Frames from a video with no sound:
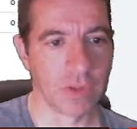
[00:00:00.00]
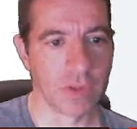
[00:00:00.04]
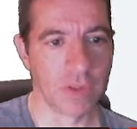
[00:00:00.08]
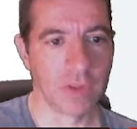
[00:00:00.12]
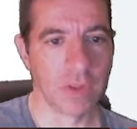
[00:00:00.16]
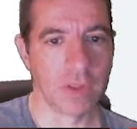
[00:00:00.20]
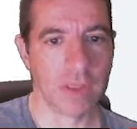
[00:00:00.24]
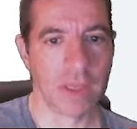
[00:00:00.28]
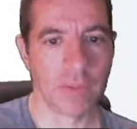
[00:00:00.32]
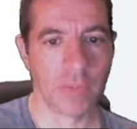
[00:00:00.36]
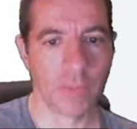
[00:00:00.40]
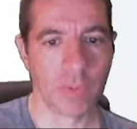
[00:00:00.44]

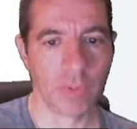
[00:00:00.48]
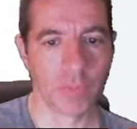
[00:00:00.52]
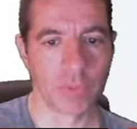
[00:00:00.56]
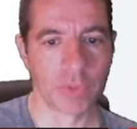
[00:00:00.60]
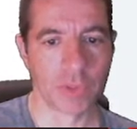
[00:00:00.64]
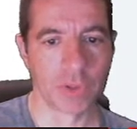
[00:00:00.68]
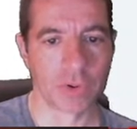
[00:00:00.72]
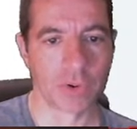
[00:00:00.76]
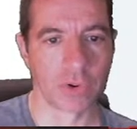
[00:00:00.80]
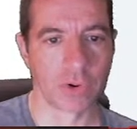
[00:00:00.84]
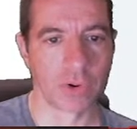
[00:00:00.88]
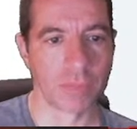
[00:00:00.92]
I went with
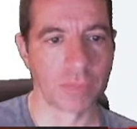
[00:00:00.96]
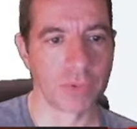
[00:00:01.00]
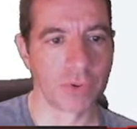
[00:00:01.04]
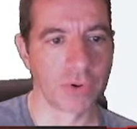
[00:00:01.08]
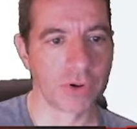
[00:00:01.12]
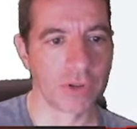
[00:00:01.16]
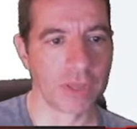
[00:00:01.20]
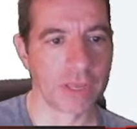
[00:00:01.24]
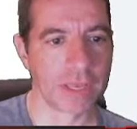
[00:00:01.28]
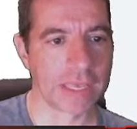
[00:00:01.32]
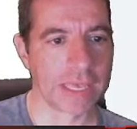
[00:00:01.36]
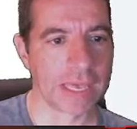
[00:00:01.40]
a Herbert
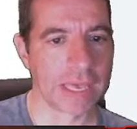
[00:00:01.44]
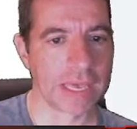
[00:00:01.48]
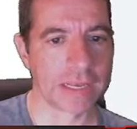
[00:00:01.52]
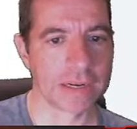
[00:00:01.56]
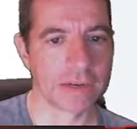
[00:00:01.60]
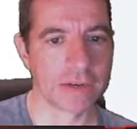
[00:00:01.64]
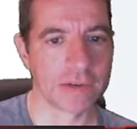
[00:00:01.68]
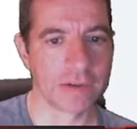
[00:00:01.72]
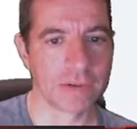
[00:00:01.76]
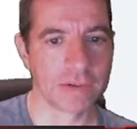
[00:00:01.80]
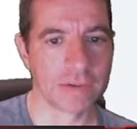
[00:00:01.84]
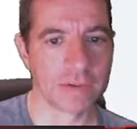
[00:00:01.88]

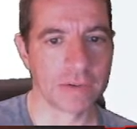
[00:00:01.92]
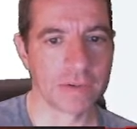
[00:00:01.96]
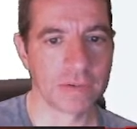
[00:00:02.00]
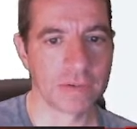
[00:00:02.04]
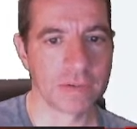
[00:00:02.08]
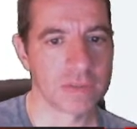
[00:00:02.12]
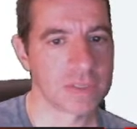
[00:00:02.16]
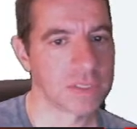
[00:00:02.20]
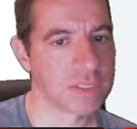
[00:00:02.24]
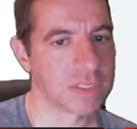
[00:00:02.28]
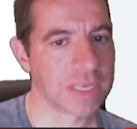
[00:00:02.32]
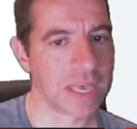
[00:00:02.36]
again,
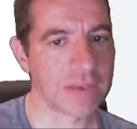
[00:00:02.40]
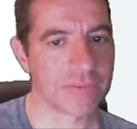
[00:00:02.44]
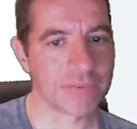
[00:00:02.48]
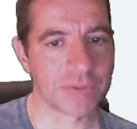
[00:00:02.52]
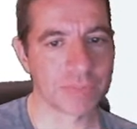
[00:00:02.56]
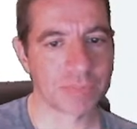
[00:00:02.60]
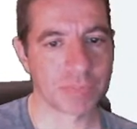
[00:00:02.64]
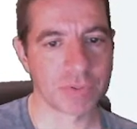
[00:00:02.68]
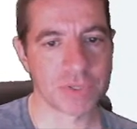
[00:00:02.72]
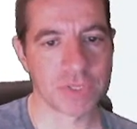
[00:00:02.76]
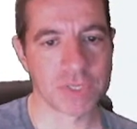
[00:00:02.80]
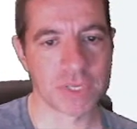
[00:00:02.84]

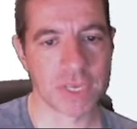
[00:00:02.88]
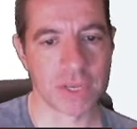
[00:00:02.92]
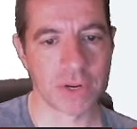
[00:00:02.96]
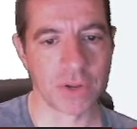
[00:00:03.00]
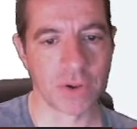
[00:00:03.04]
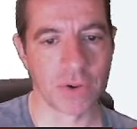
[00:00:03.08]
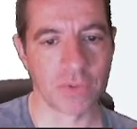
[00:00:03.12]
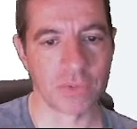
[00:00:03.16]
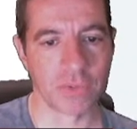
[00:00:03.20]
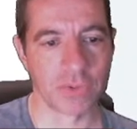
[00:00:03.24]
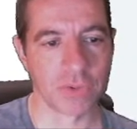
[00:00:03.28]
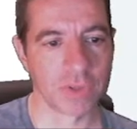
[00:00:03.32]
7%
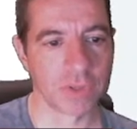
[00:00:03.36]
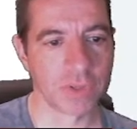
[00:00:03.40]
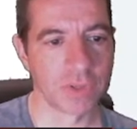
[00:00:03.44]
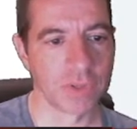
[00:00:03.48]
owned.